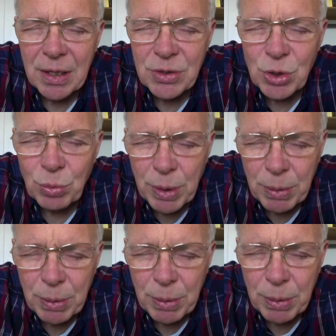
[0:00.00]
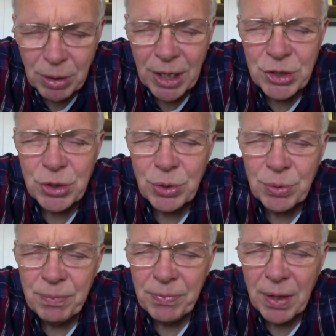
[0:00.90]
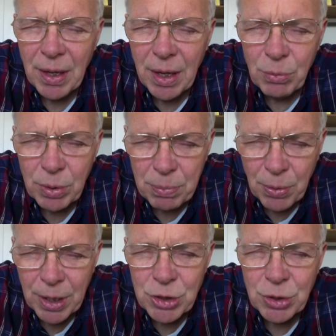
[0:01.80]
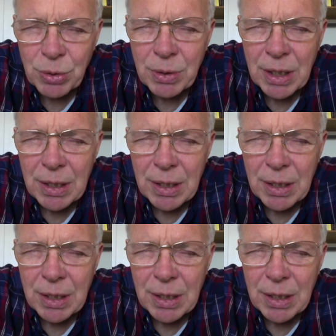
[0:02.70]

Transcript: So we, we bless you and we praise you